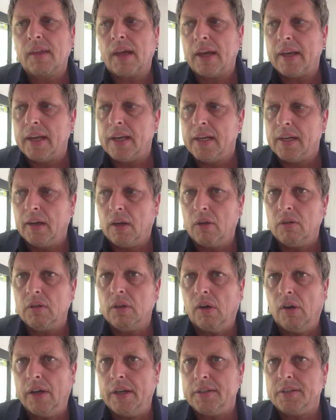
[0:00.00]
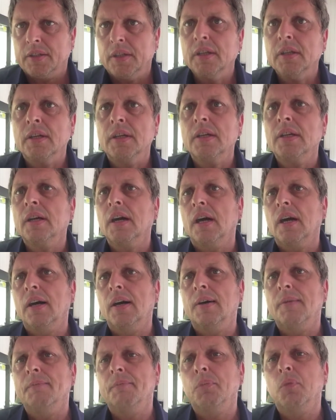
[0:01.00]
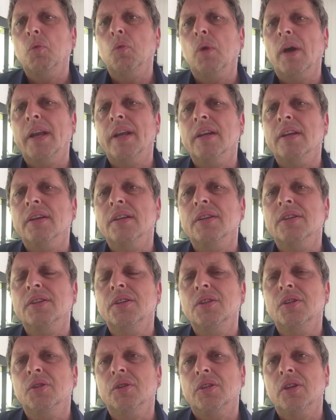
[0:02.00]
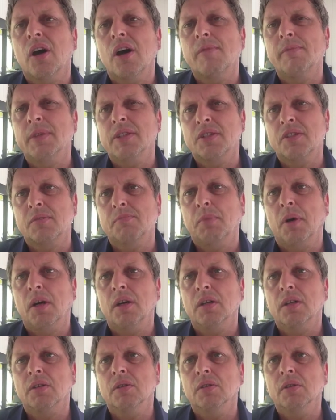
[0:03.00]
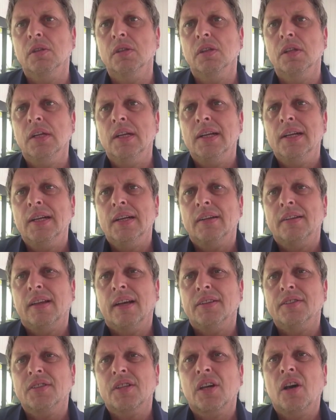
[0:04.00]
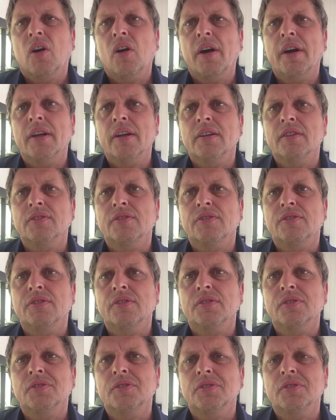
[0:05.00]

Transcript: that in low light, when your diamonds sparkle, that's kind of,